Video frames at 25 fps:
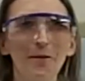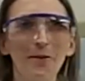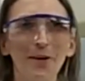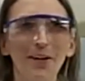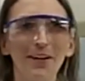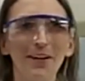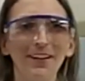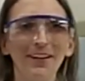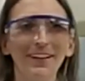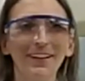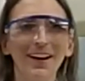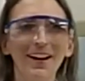
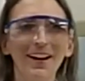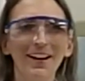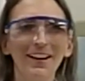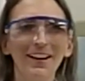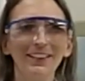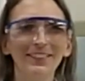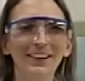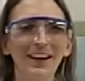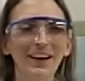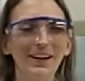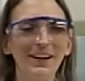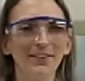Or
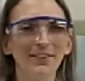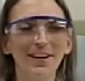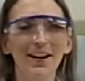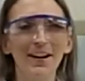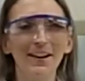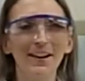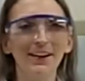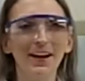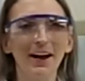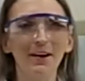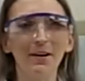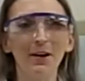later
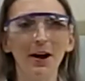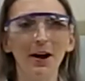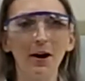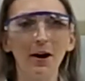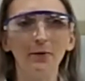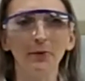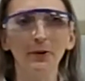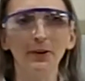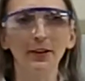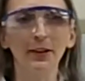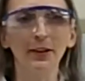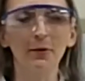on, I
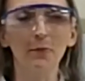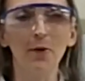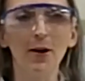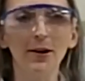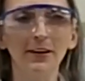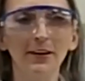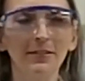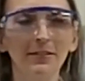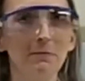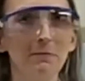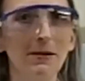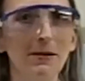really
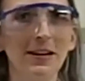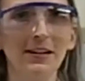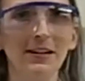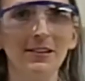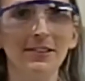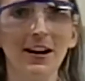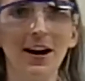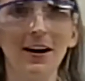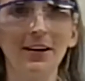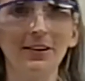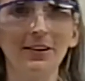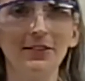wanted to be a
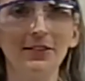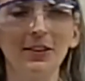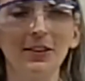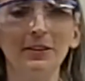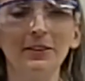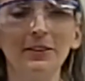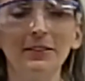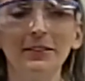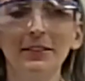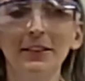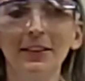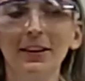
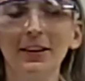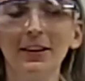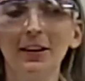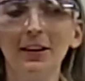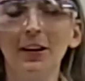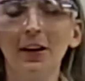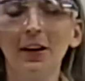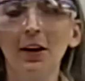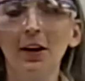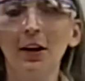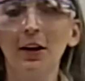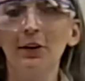doctor.
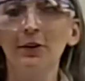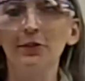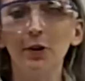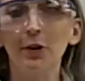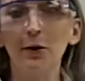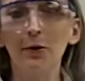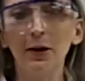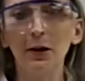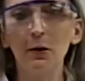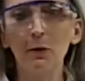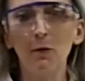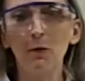
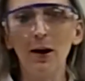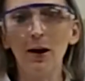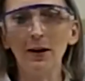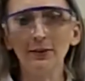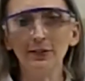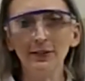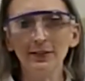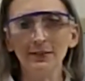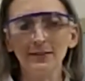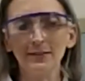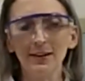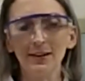So it
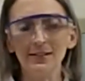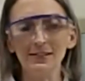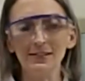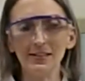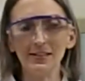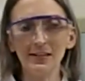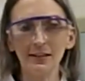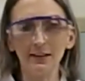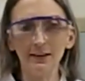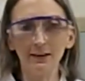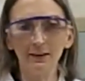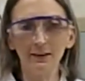wasn't
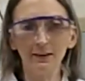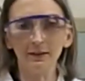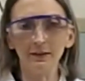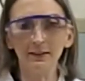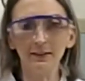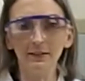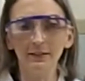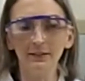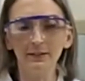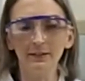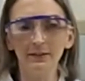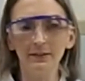
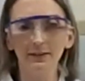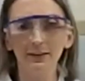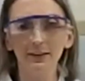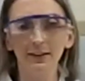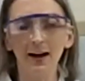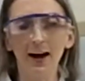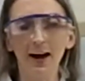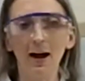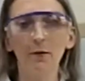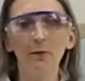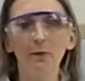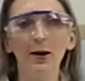until
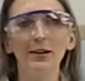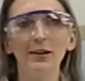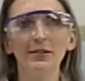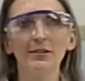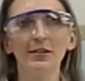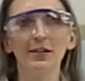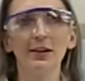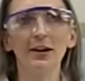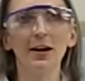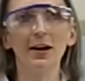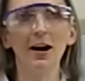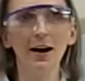I went
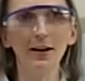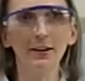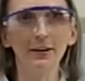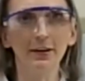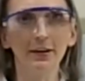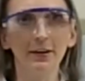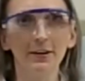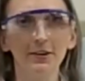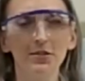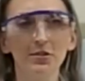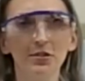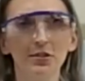to
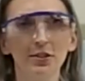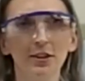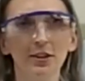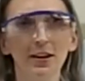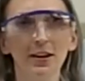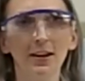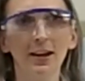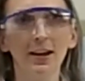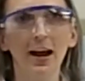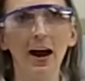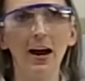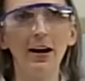college
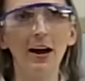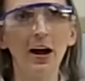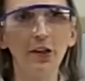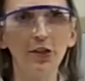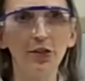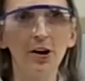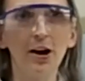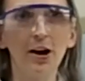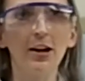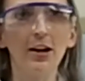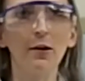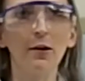and I
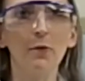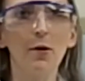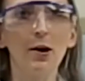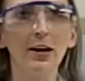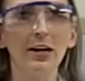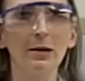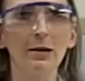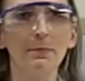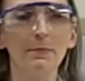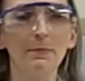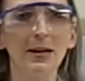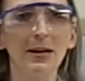thought I
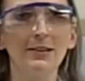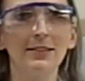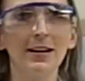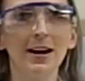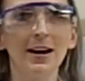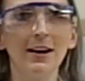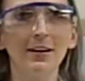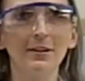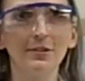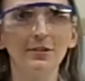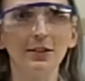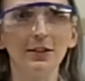wanted to be a
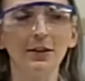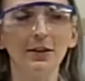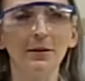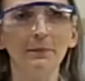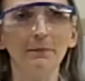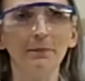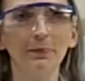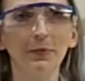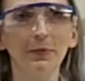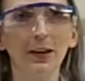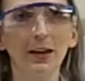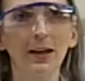doctor
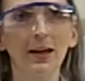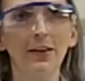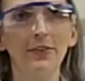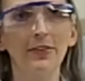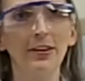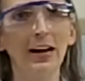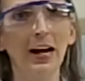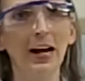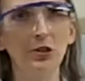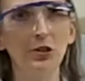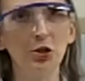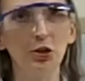
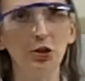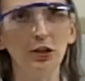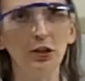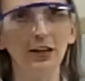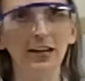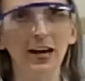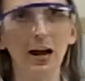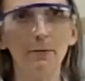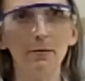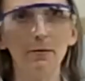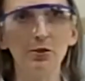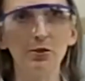that I took a
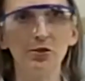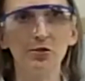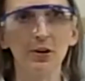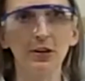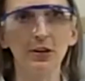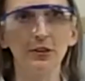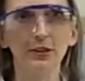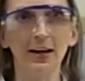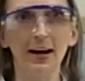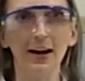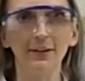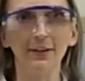chemistry
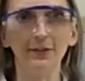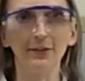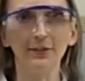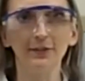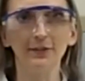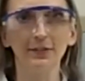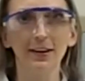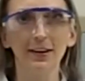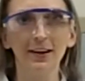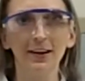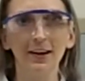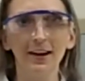class.
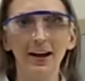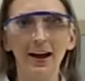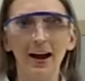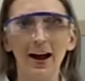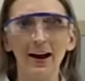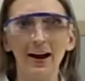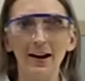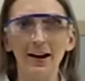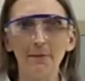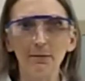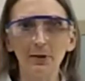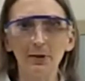
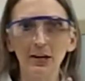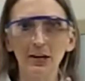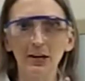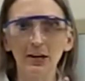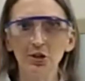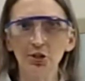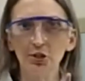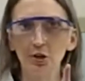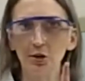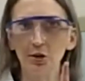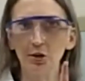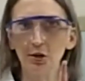And I'm going
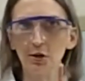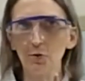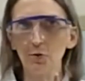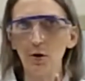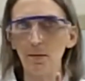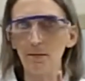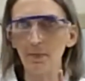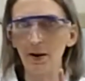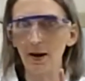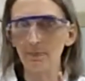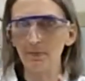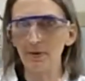to show you
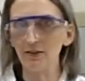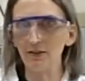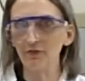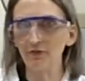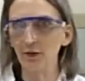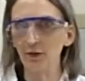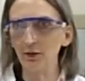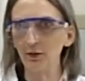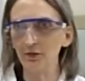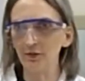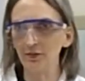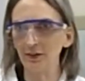what made me
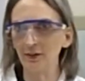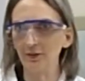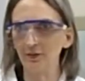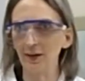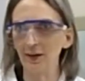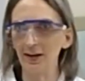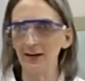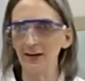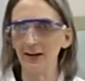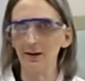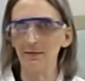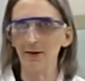first
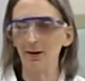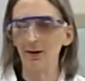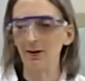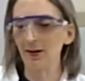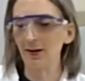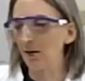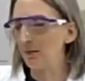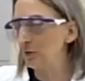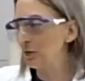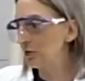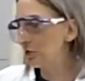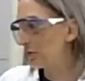excited about
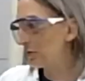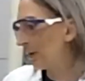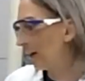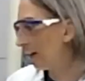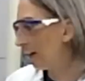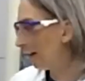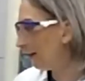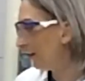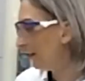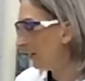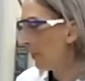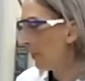chemistry.